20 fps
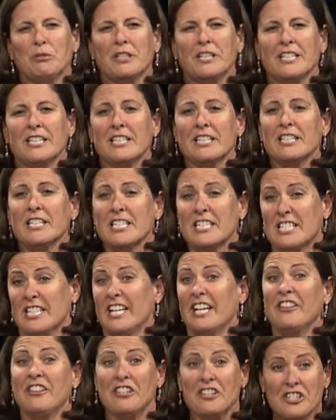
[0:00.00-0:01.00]
play in this?
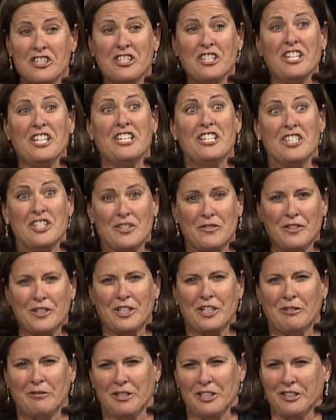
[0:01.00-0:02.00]
And this is
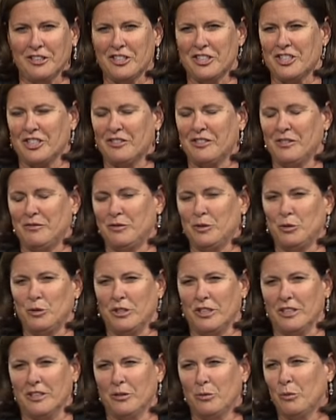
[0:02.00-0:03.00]
very realistic to
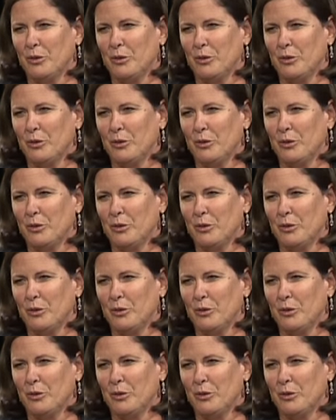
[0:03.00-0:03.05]
Florida.